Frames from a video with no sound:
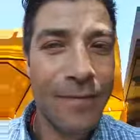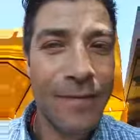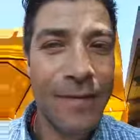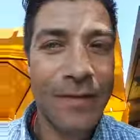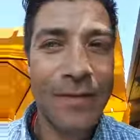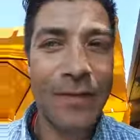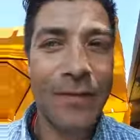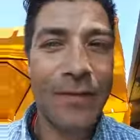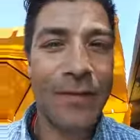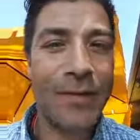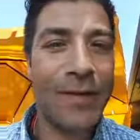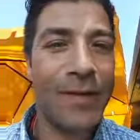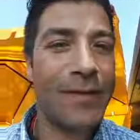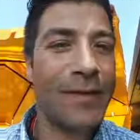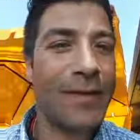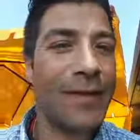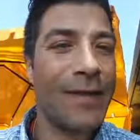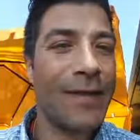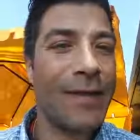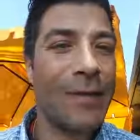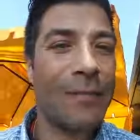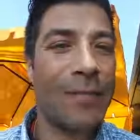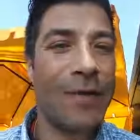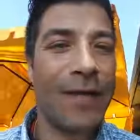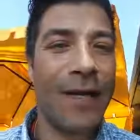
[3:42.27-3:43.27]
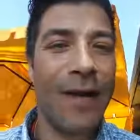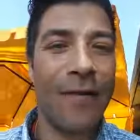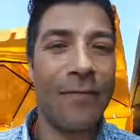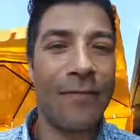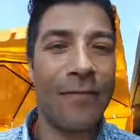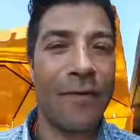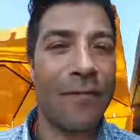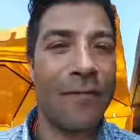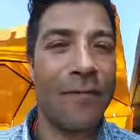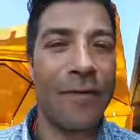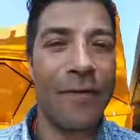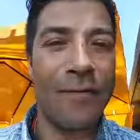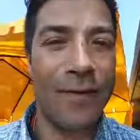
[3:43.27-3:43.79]
So it doesn't need to be out
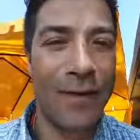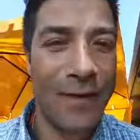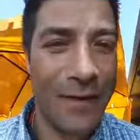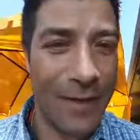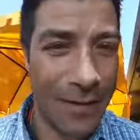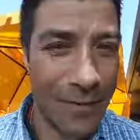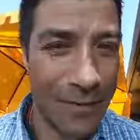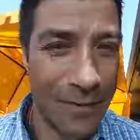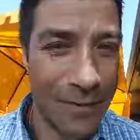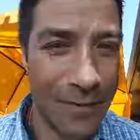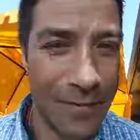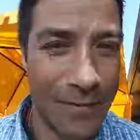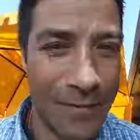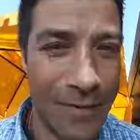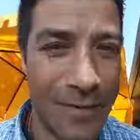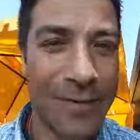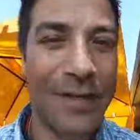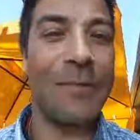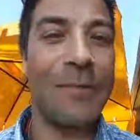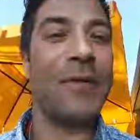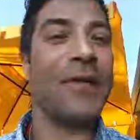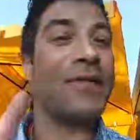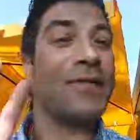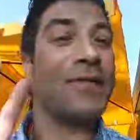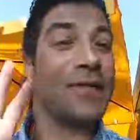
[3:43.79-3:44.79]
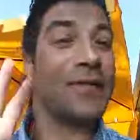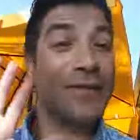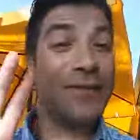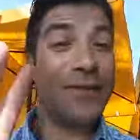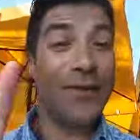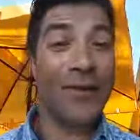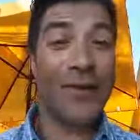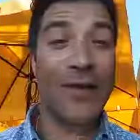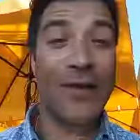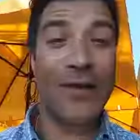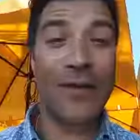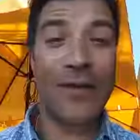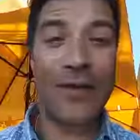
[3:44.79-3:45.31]
for 50 years. This company just
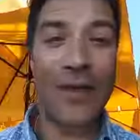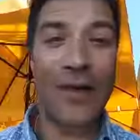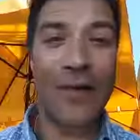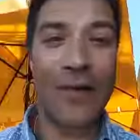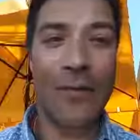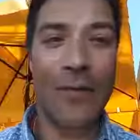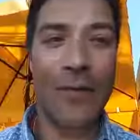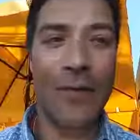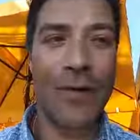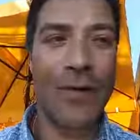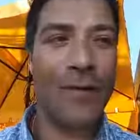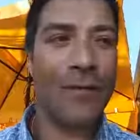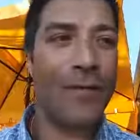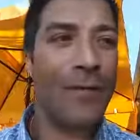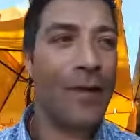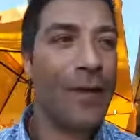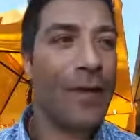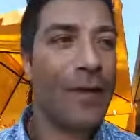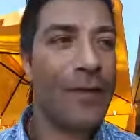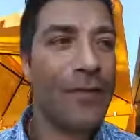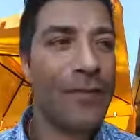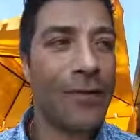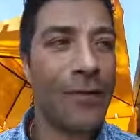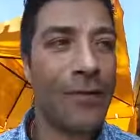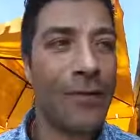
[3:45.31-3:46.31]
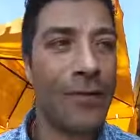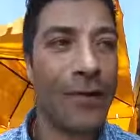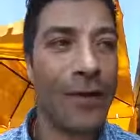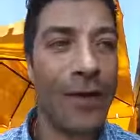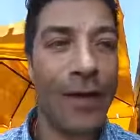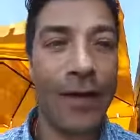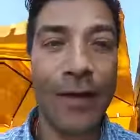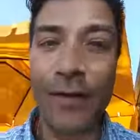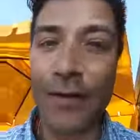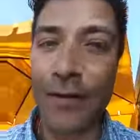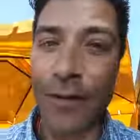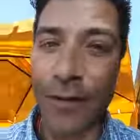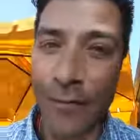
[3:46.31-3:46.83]
started in January, so you could
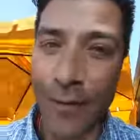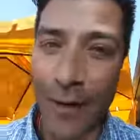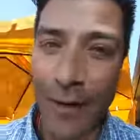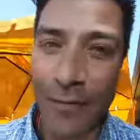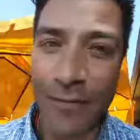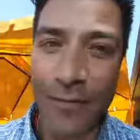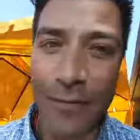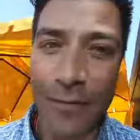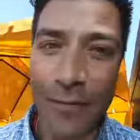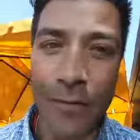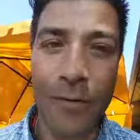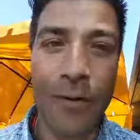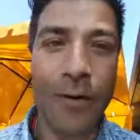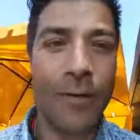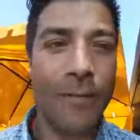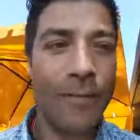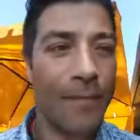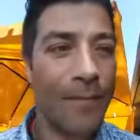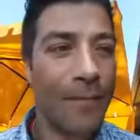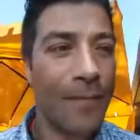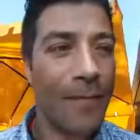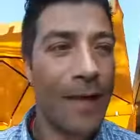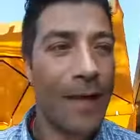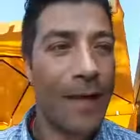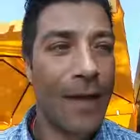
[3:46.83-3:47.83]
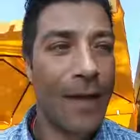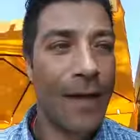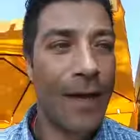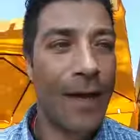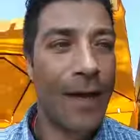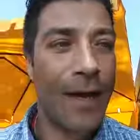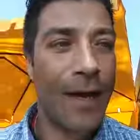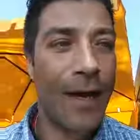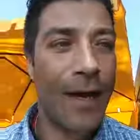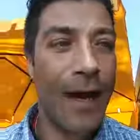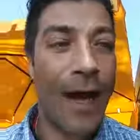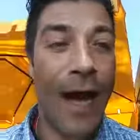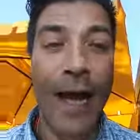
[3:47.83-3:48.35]
get in on the ground floor.
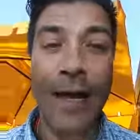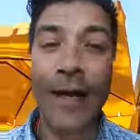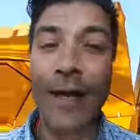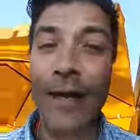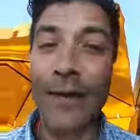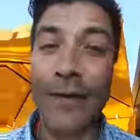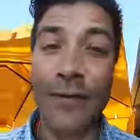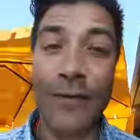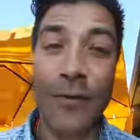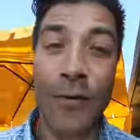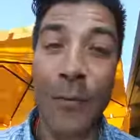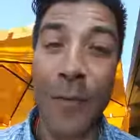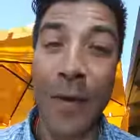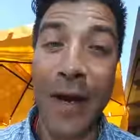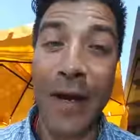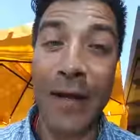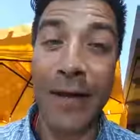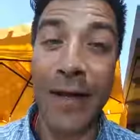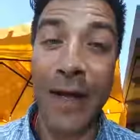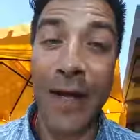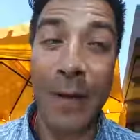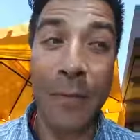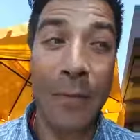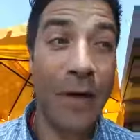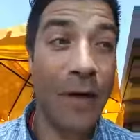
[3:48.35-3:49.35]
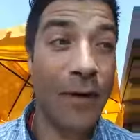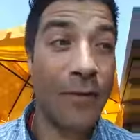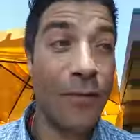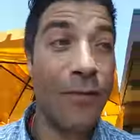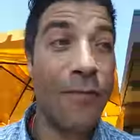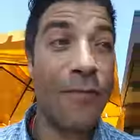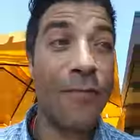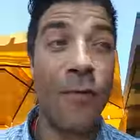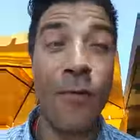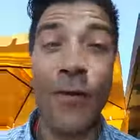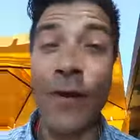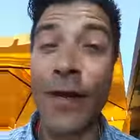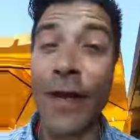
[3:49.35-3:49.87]
Uh, I got the domain name uh,
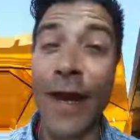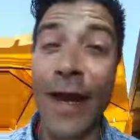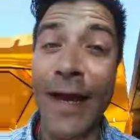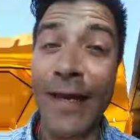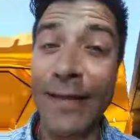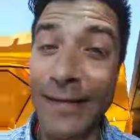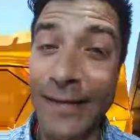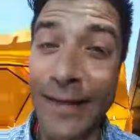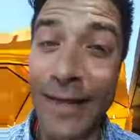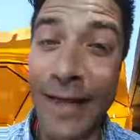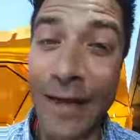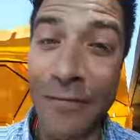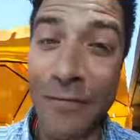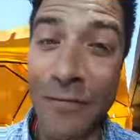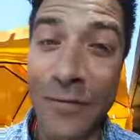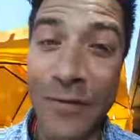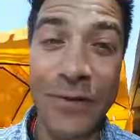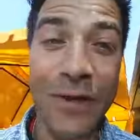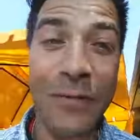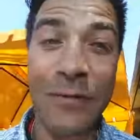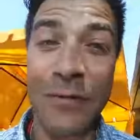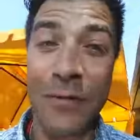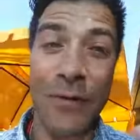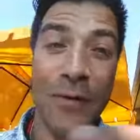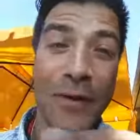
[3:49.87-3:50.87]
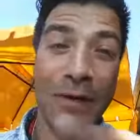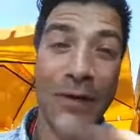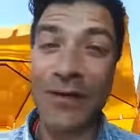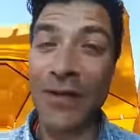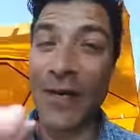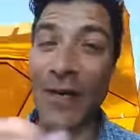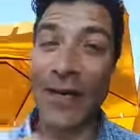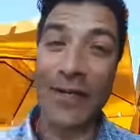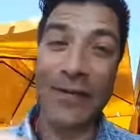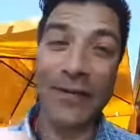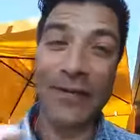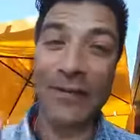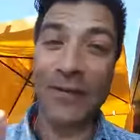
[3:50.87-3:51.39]
Uforia SF, which I'm going to
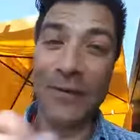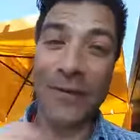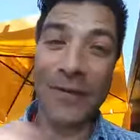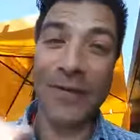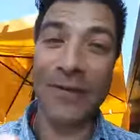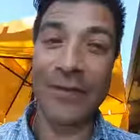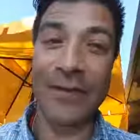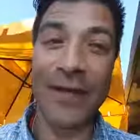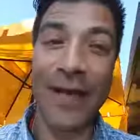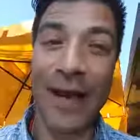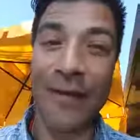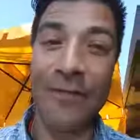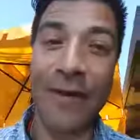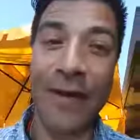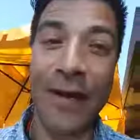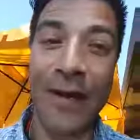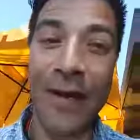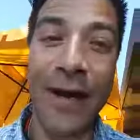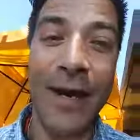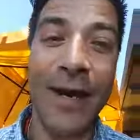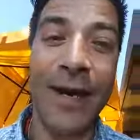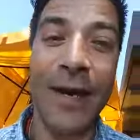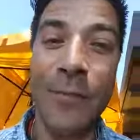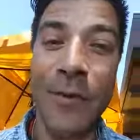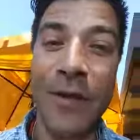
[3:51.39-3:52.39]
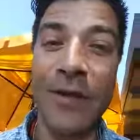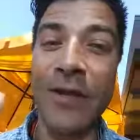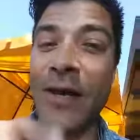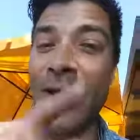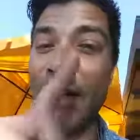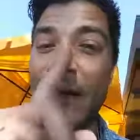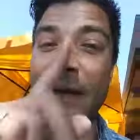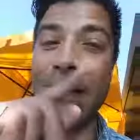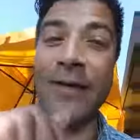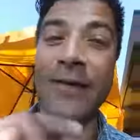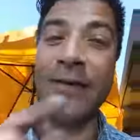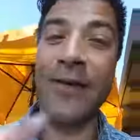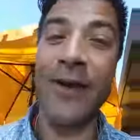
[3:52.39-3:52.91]
change so it doesn't have that I am a
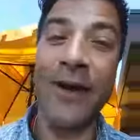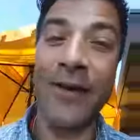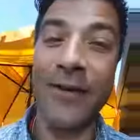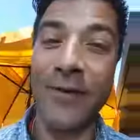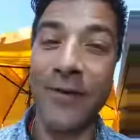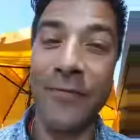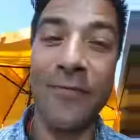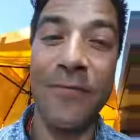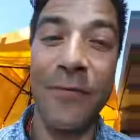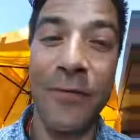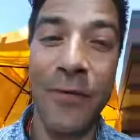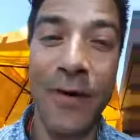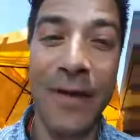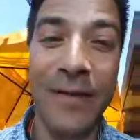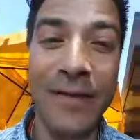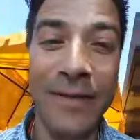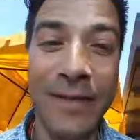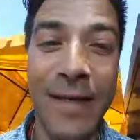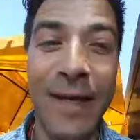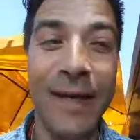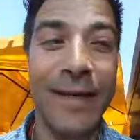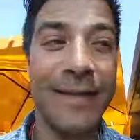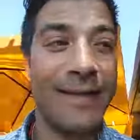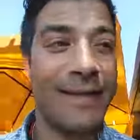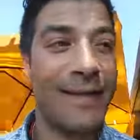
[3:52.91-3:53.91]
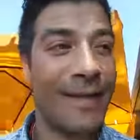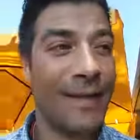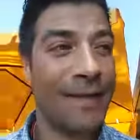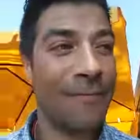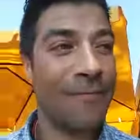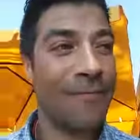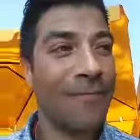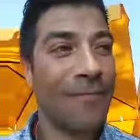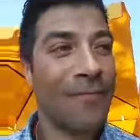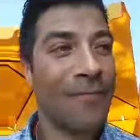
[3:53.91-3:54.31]
lion dot Uforia Science thing.